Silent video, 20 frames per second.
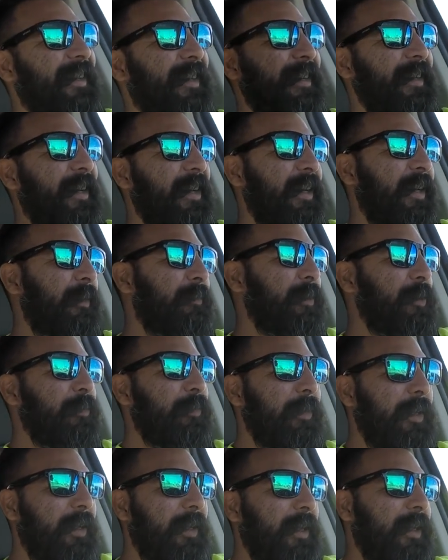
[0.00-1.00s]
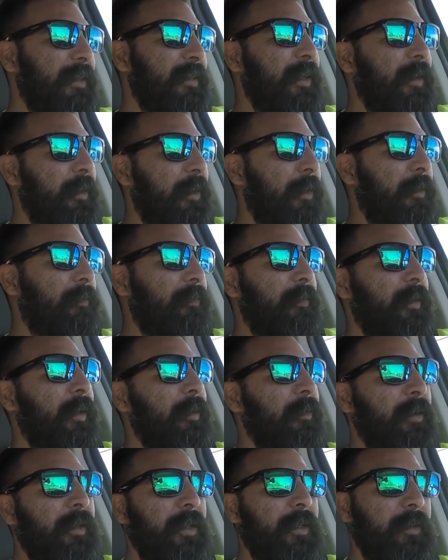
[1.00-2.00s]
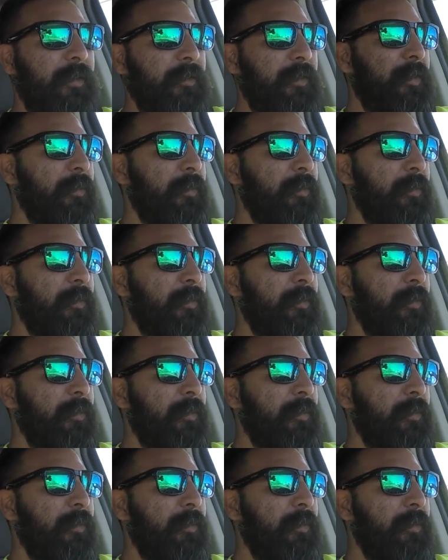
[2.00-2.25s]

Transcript: Nah, I'm just playing, guys. I really don't